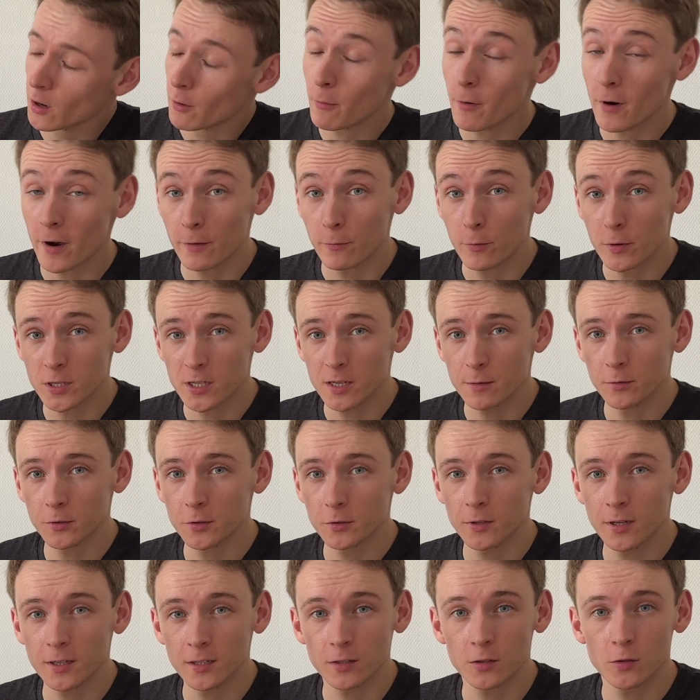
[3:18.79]
while I was able to
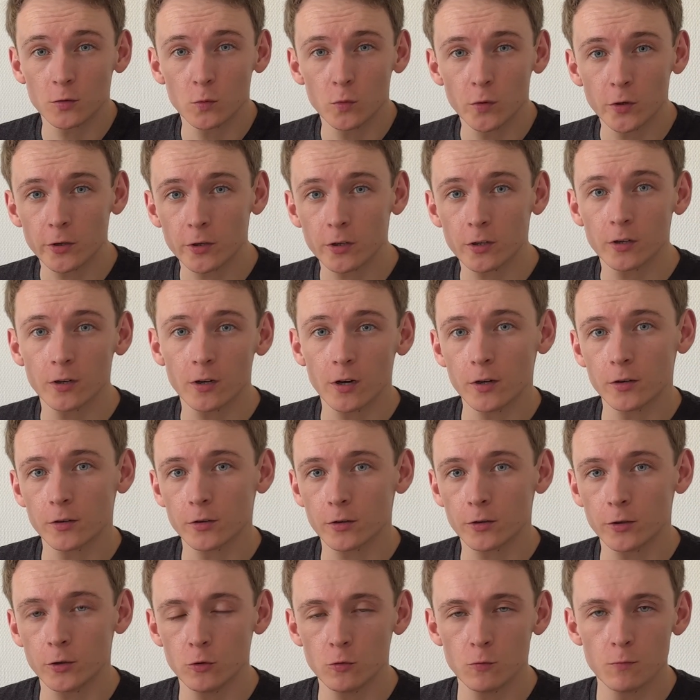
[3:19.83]
get it to work
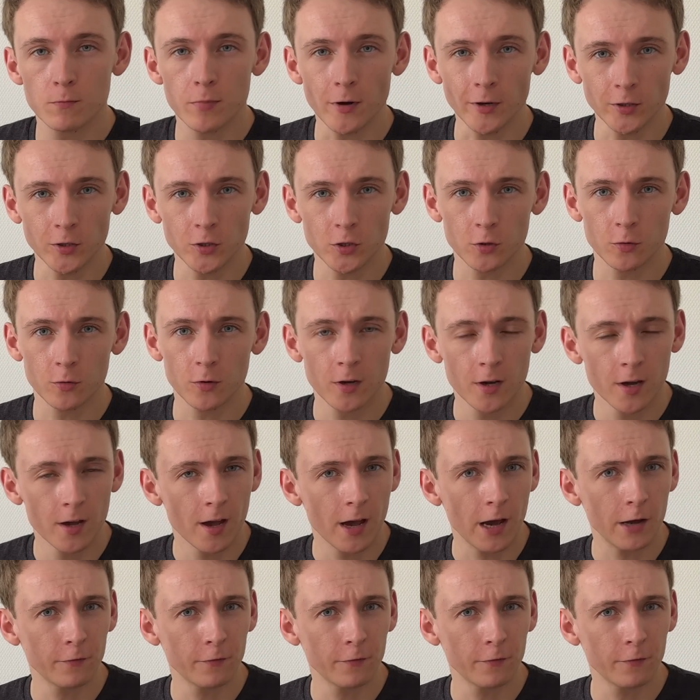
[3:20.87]
under Ubuntu, I